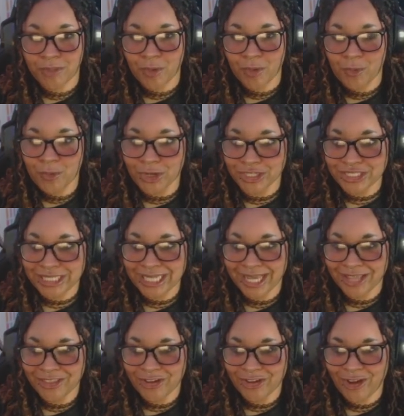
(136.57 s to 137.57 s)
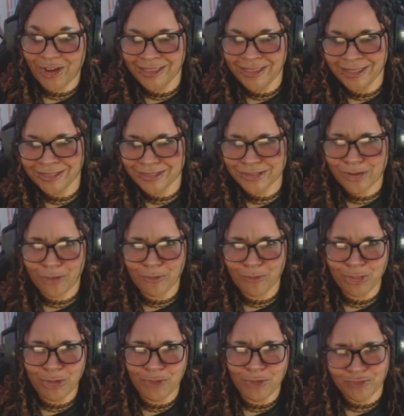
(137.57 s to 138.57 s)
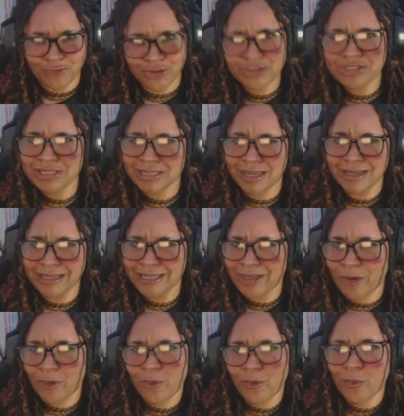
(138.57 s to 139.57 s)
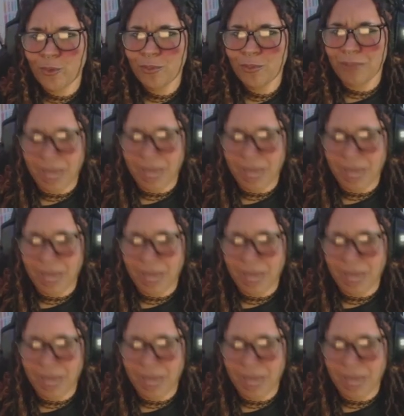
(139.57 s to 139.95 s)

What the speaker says: work together, and let's start with our first tiny home.